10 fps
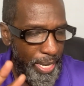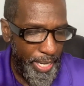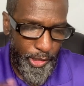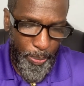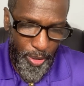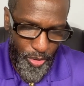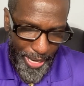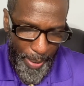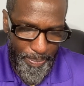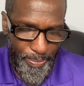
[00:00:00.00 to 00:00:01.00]
It's
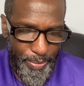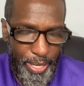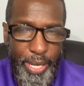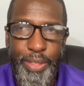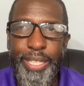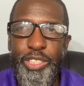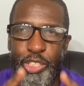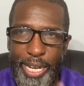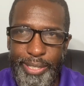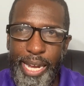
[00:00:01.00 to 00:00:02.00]
bullcrap. The
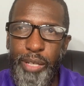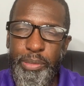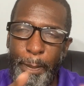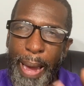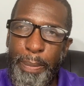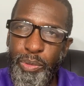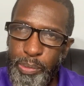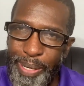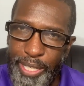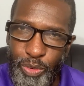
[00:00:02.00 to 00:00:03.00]
Gentiles, the Bible
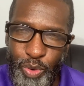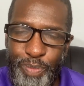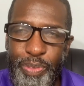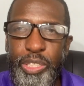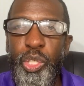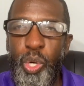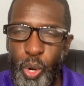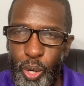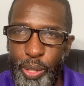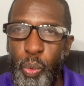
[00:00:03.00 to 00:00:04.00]
is making reference to
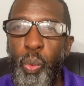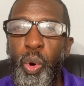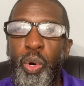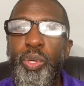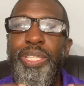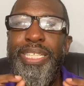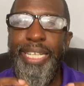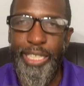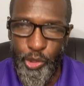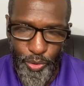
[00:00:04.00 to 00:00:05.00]
calling, were the
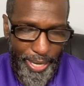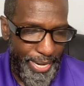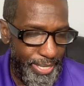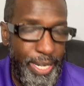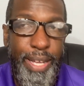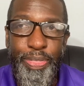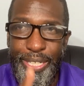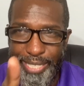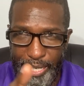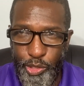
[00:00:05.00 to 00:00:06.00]
Israelites, the
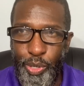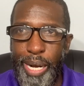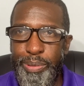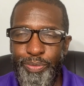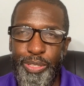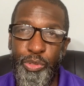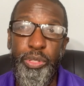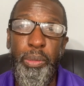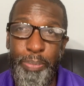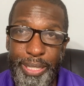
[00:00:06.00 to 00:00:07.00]
10 tribes of Israel
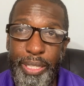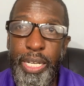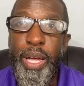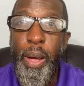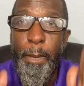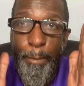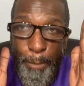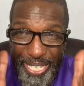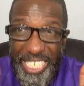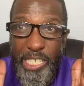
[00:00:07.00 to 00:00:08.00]
to be
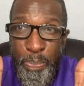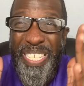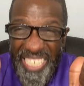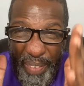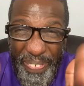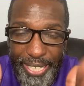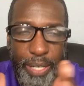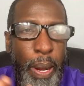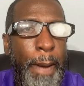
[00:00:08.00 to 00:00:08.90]
specific.